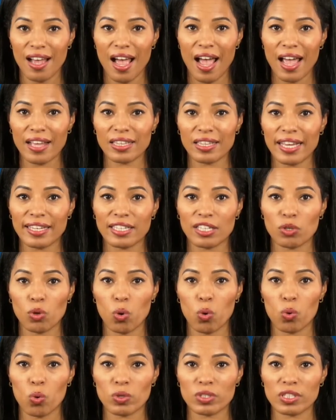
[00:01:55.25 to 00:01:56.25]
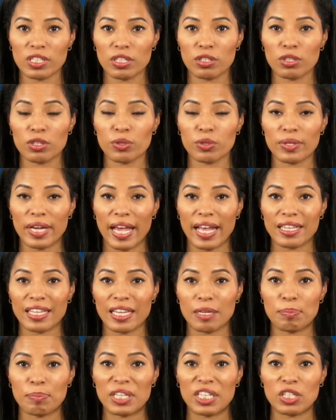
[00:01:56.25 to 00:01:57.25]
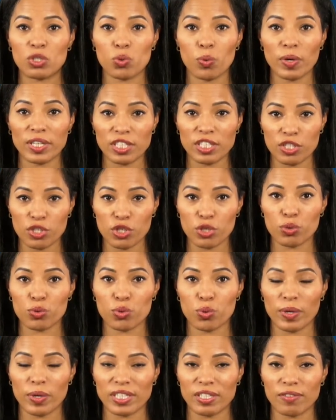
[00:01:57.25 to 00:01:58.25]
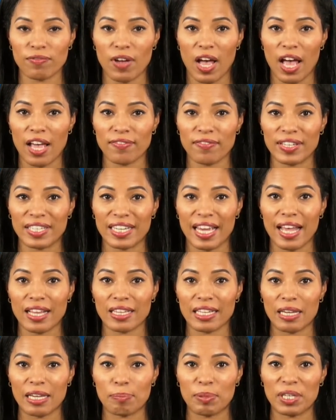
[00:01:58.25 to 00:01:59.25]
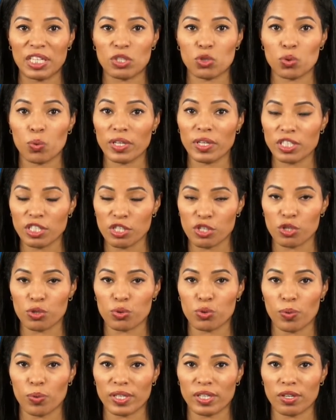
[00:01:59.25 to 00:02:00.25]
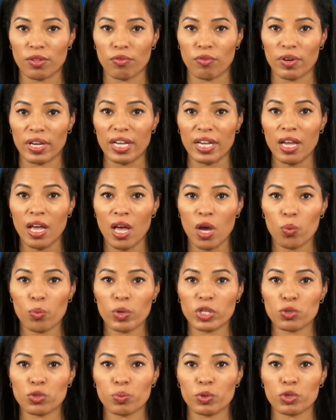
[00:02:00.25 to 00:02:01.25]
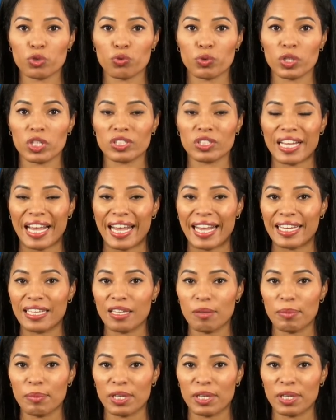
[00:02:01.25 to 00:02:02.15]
Highlighted holes include LAP-2225 and LAP-2223, which were drilled 80